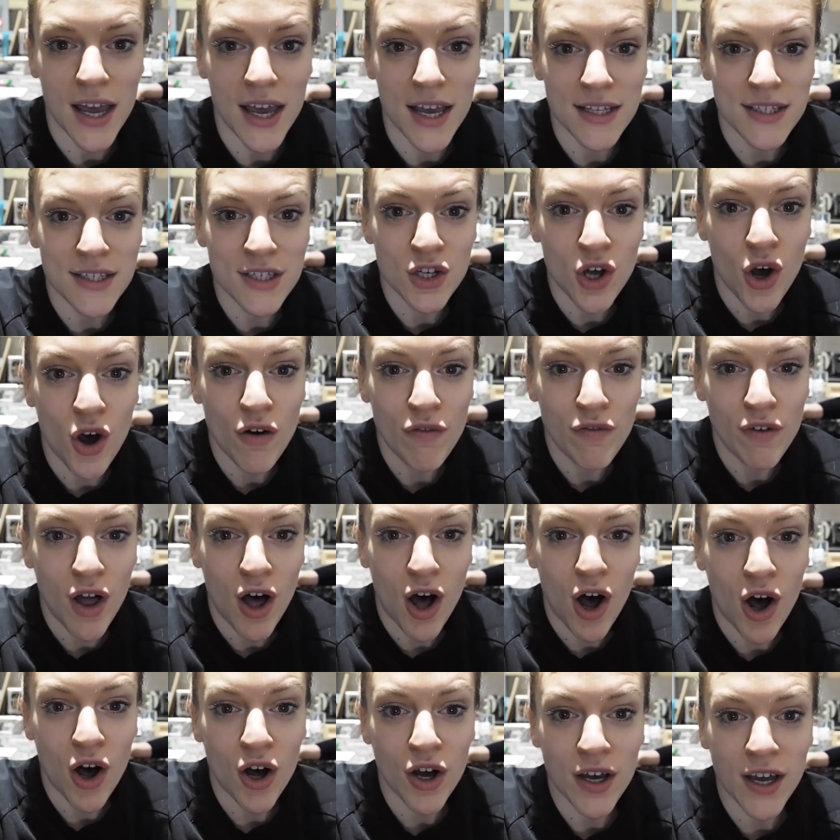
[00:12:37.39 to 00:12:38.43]
It's not a
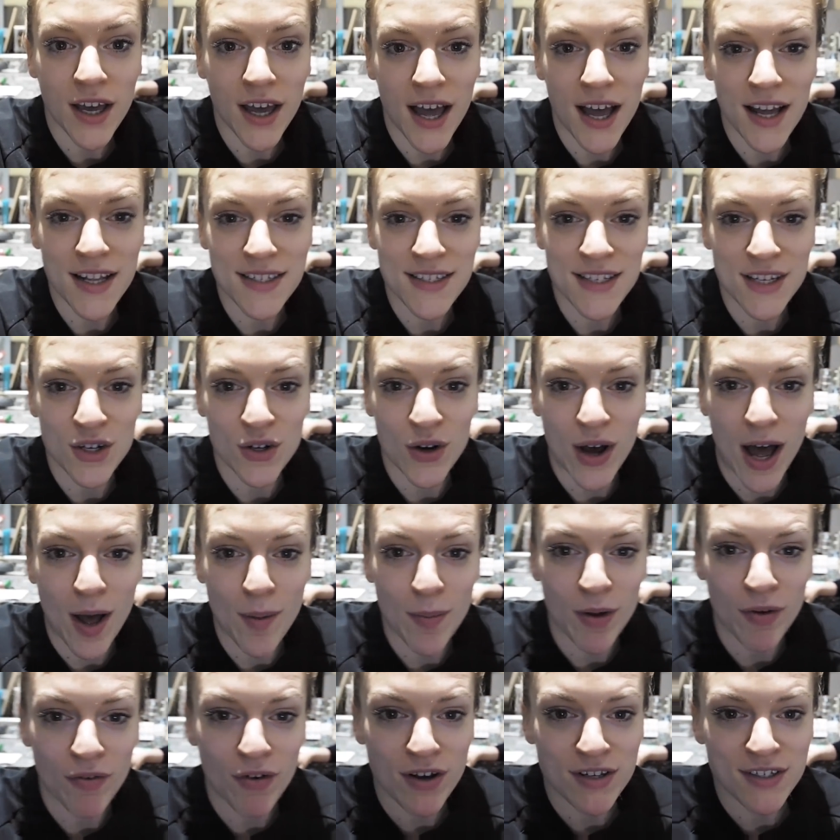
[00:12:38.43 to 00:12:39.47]
vlog until
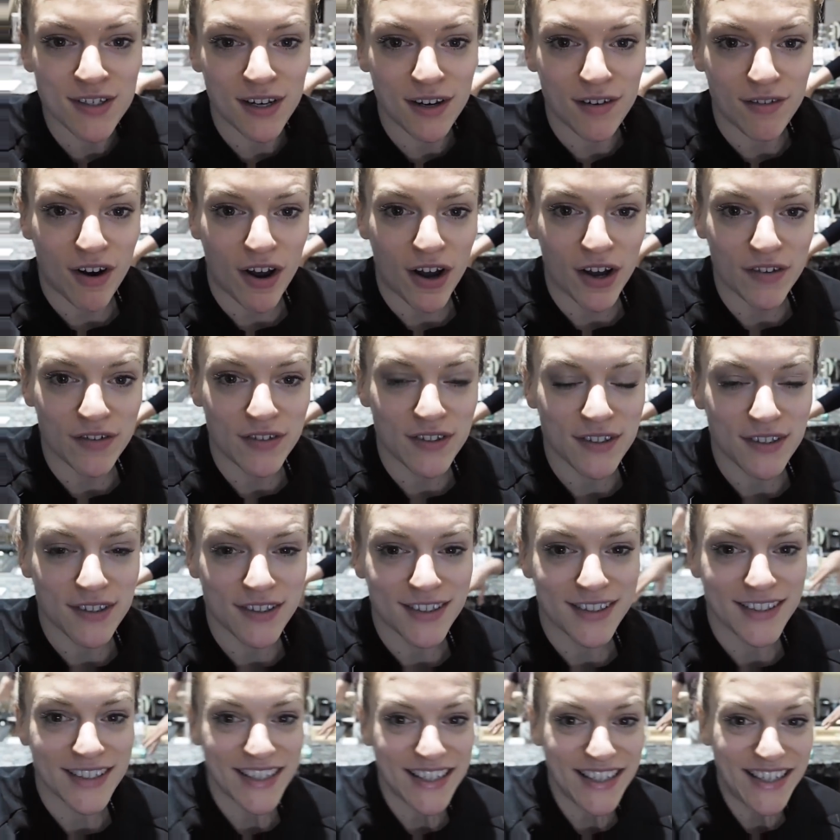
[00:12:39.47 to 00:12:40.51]
Abby Russell arrives.
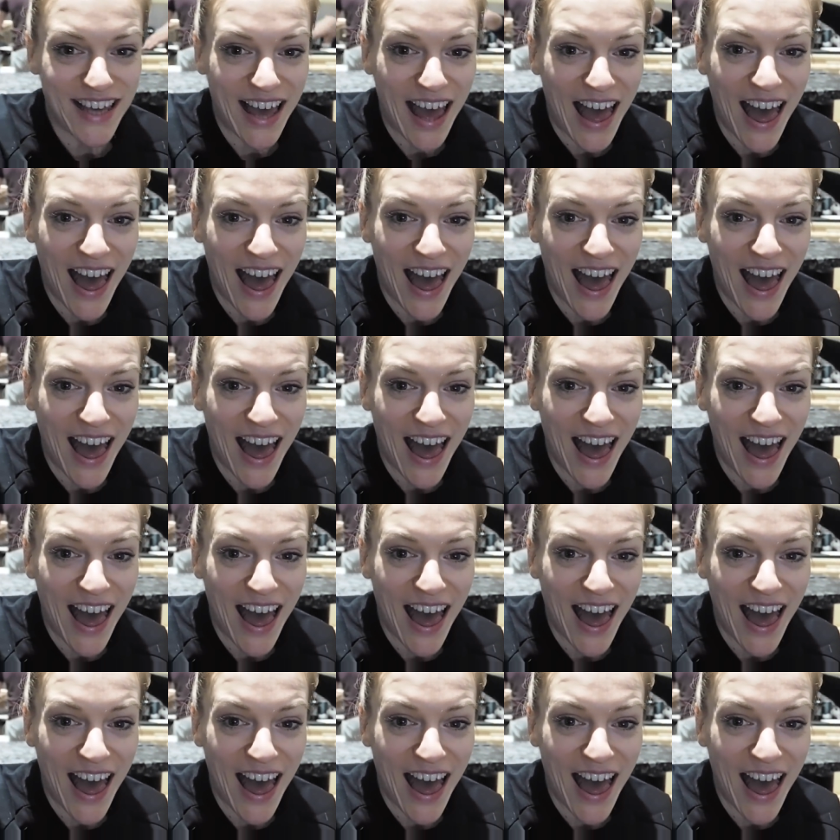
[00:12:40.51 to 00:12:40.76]
Yay!